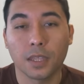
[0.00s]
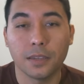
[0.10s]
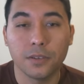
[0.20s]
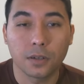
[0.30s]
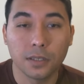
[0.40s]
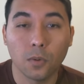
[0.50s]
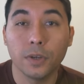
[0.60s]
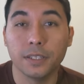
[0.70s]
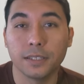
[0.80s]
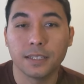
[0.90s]
And you're gonna
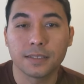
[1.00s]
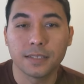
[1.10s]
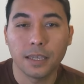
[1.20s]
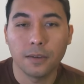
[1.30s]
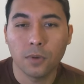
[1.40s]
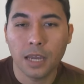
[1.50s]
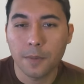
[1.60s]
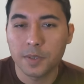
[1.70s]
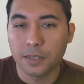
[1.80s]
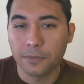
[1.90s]
win it. Let's say what
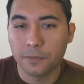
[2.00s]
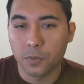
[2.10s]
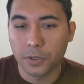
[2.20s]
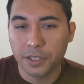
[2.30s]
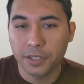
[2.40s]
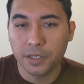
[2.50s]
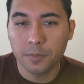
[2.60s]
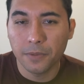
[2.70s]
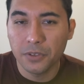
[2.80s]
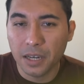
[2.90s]
happens if rook here,
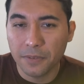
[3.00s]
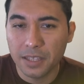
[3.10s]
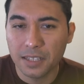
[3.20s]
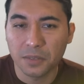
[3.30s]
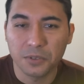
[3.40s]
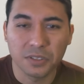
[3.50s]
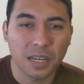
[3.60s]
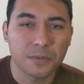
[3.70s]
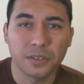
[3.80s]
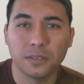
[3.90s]
maybe you have ideas of just
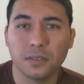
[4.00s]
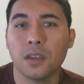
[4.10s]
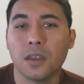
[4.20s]
capturing